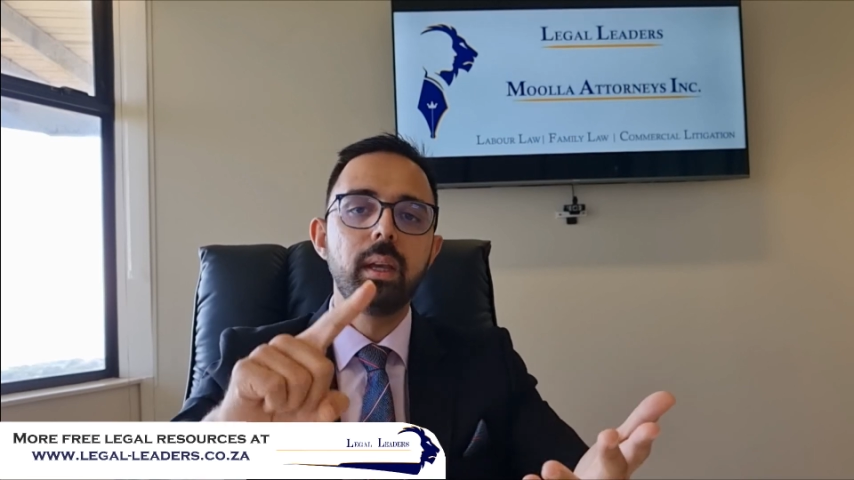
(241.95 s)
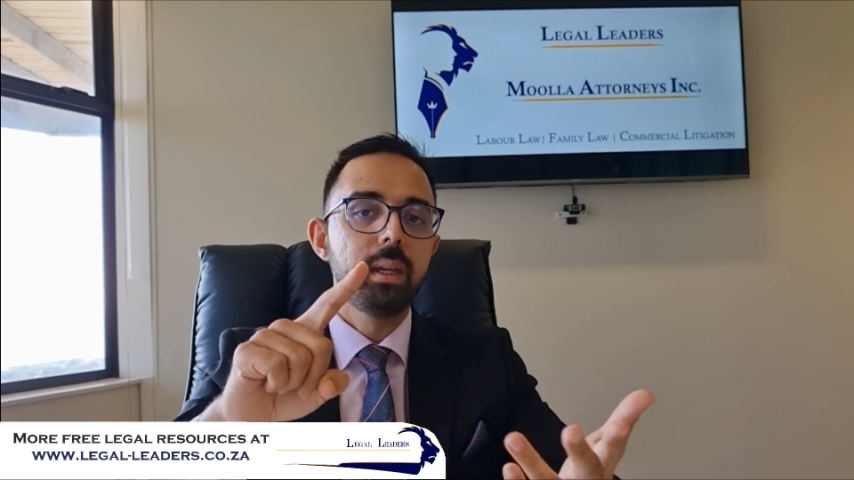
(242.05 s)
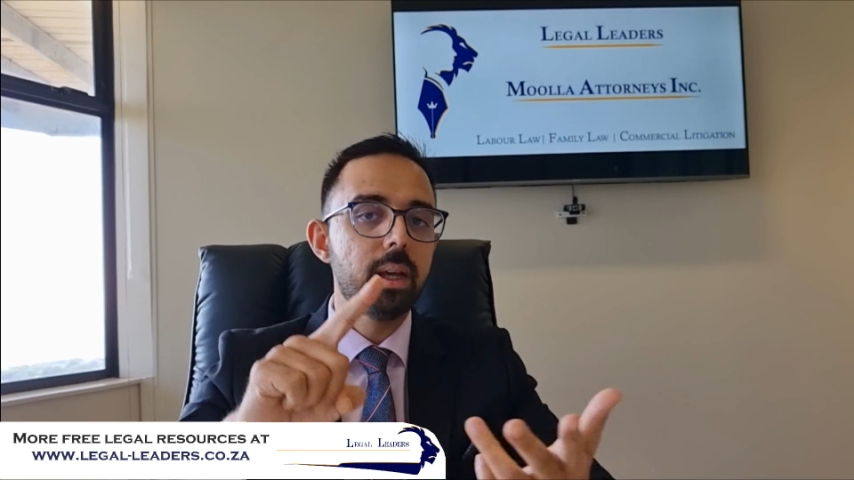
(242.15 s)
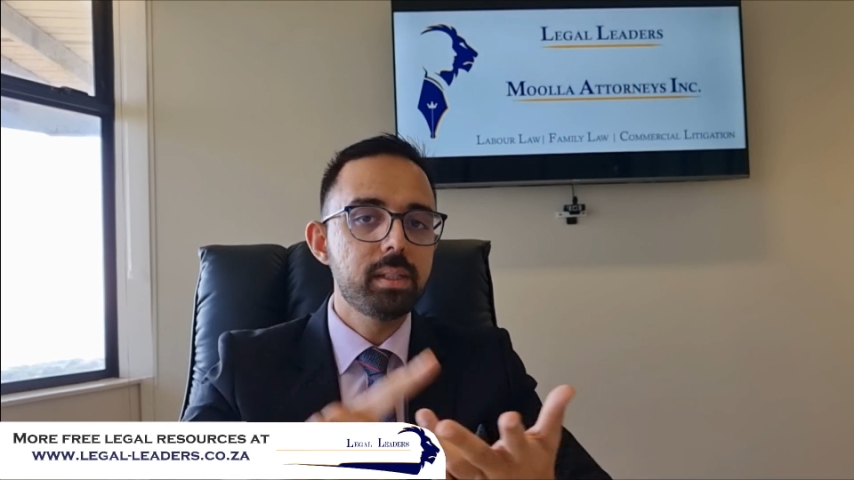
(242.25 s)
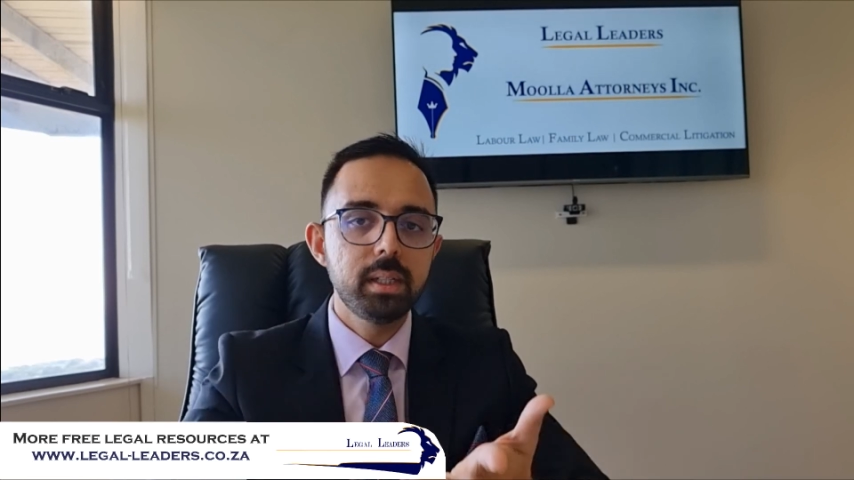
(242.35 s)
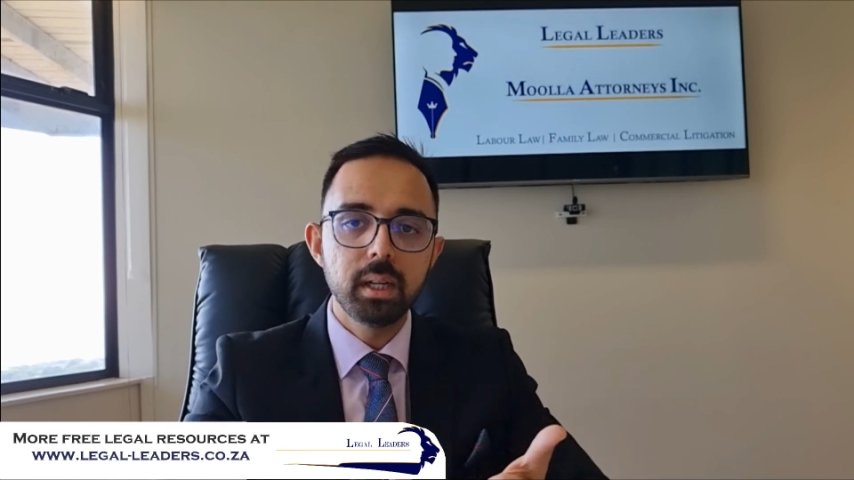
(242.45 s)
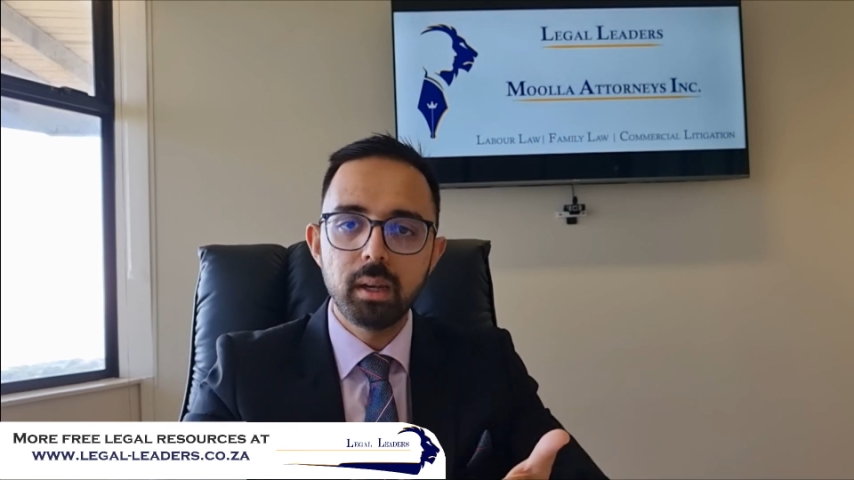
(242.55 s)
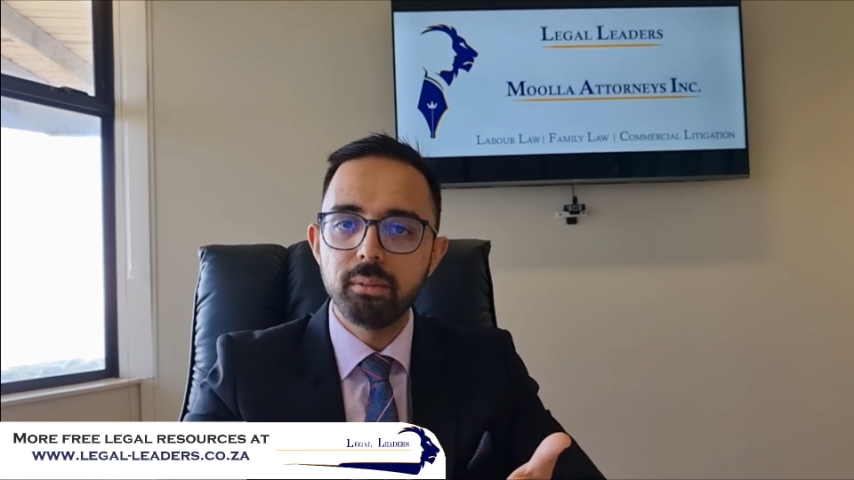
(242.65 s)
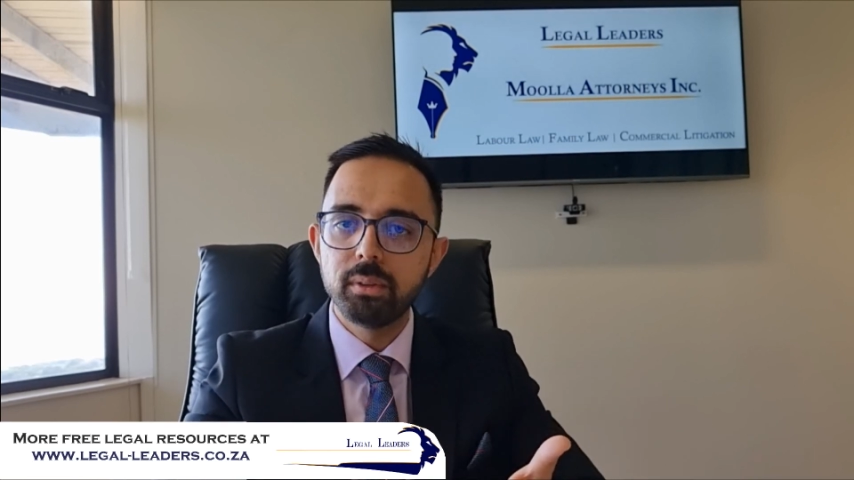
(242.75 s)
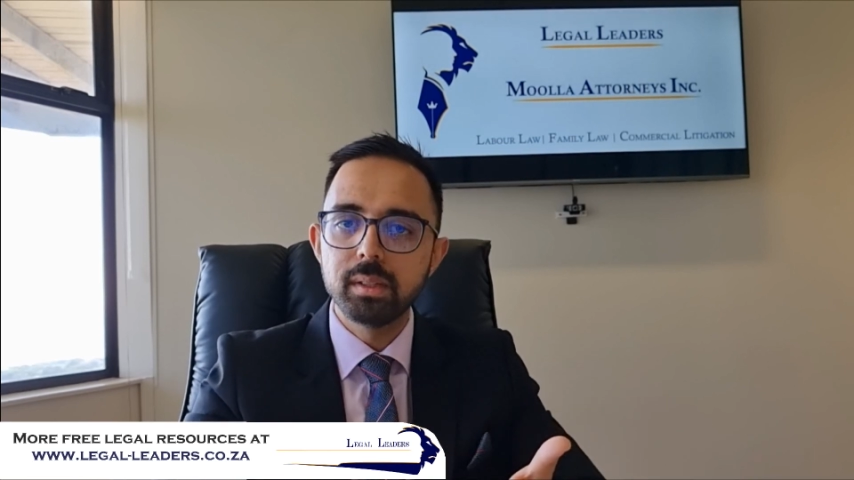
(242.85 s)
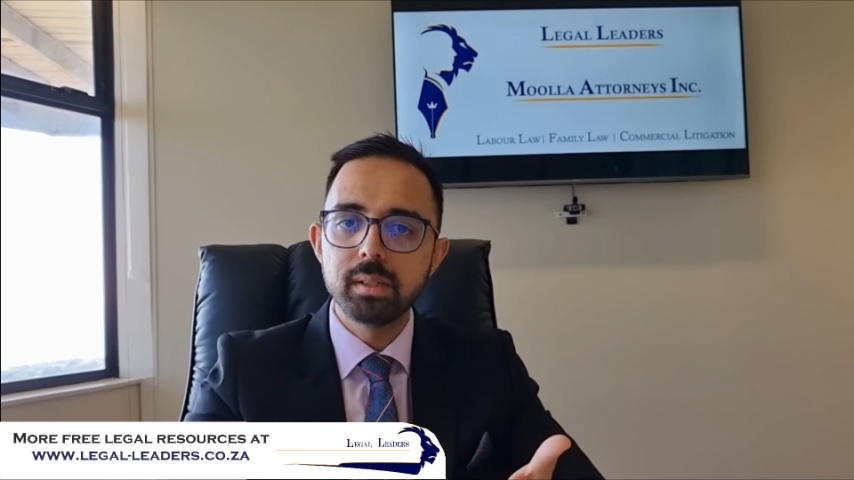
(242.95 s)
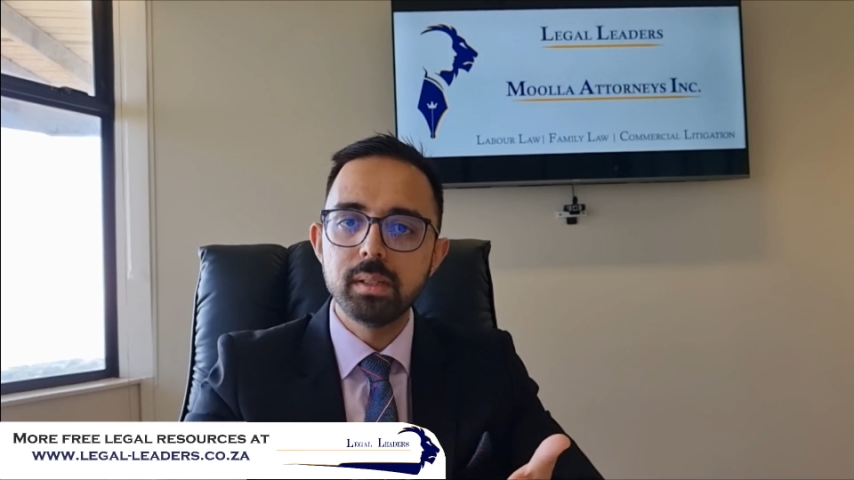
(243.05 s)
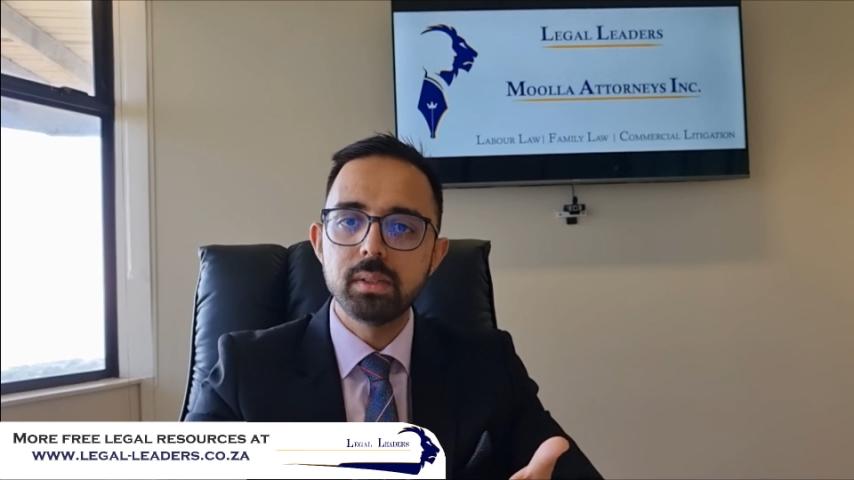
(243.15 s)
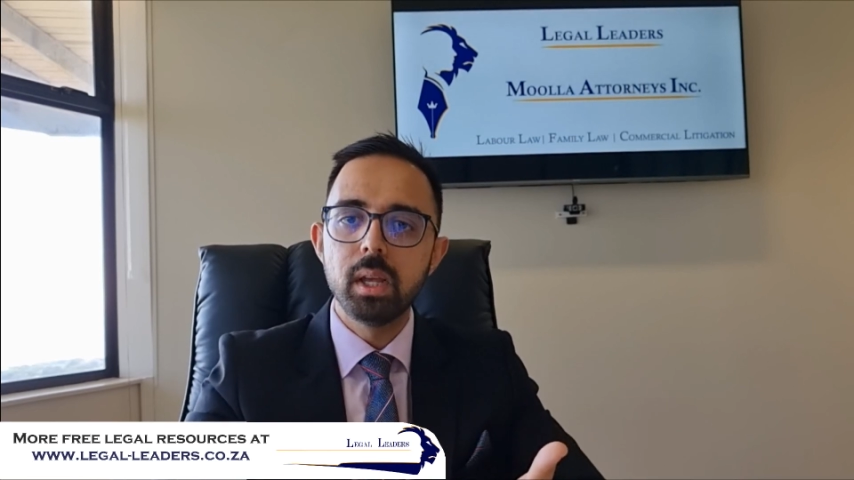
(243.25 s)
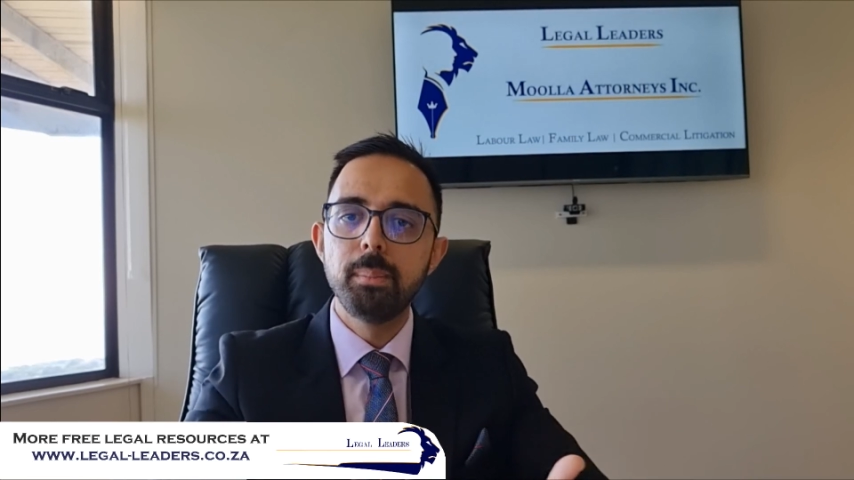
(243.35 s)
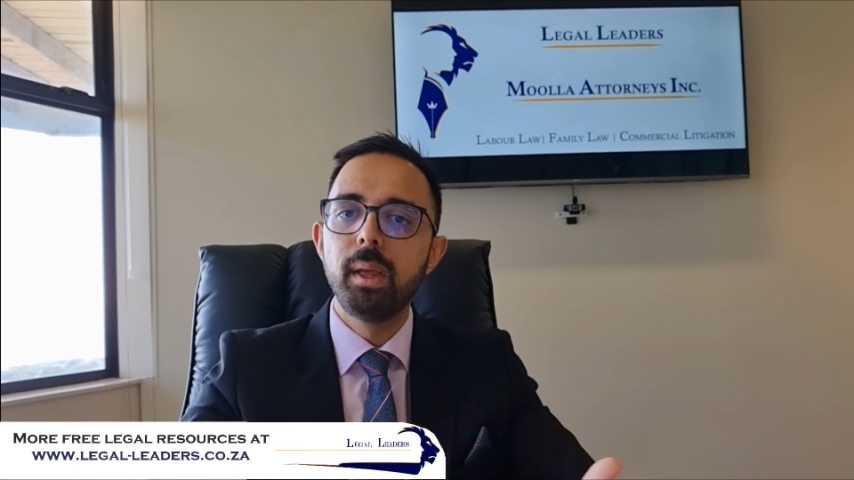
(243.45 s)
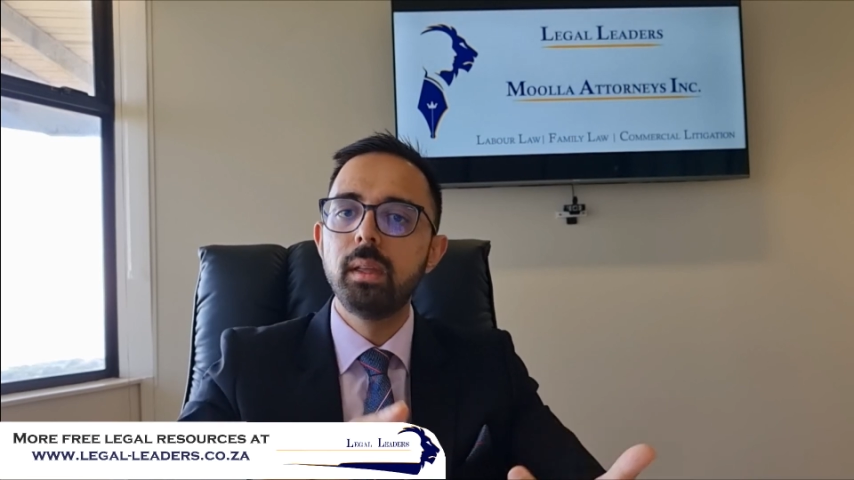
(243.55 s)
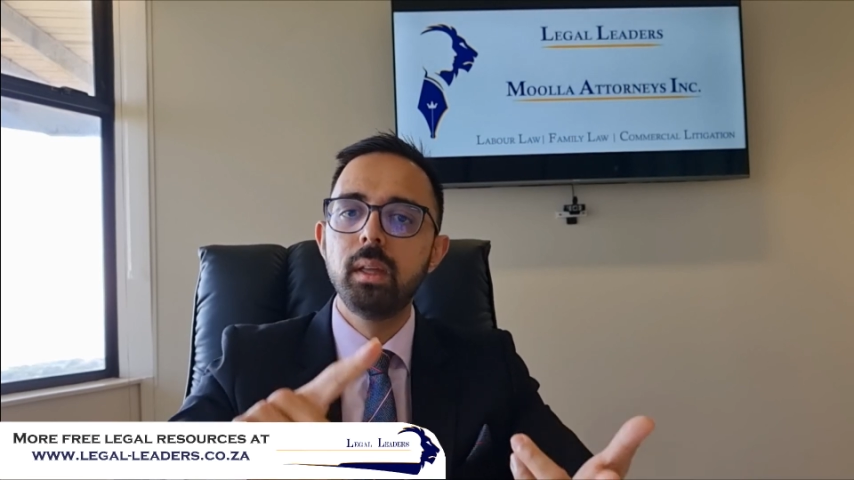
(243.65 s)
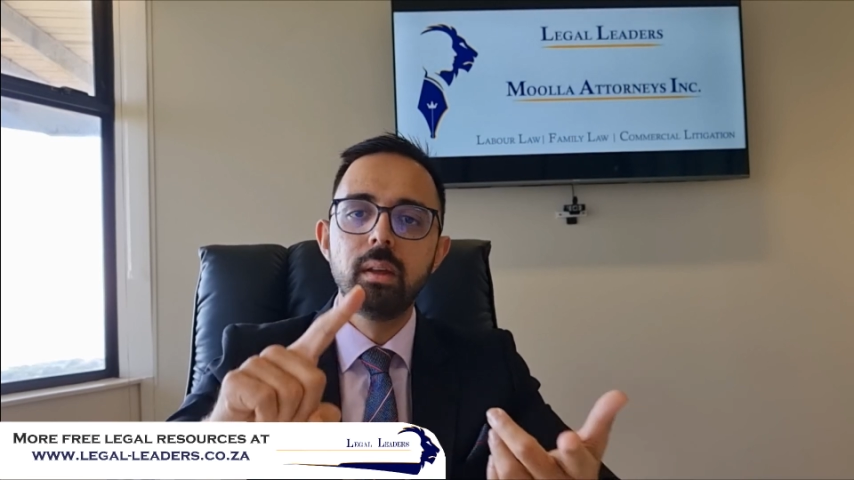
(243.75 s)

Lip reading: getting ready for the Ccma,